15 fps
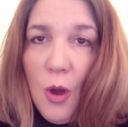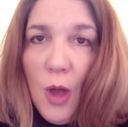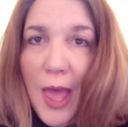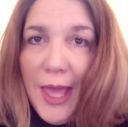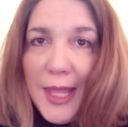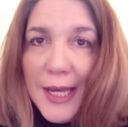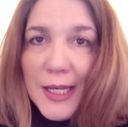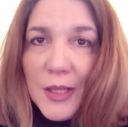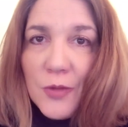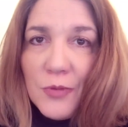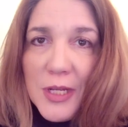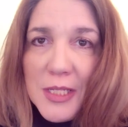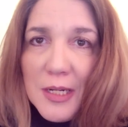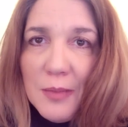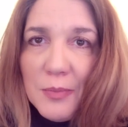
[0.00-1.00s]
And the
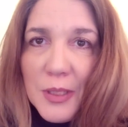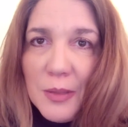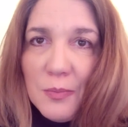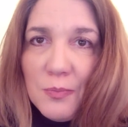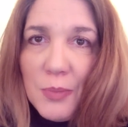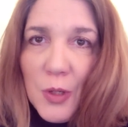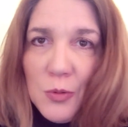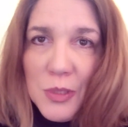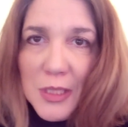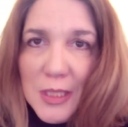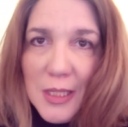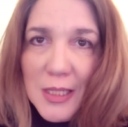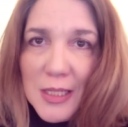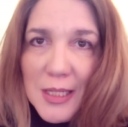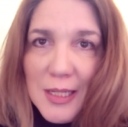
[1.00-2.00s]
reason I'm going to post
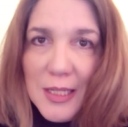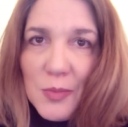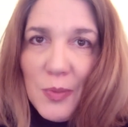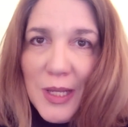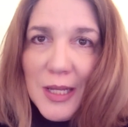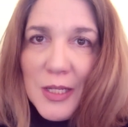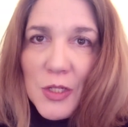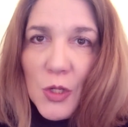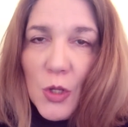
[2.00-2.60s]
this is because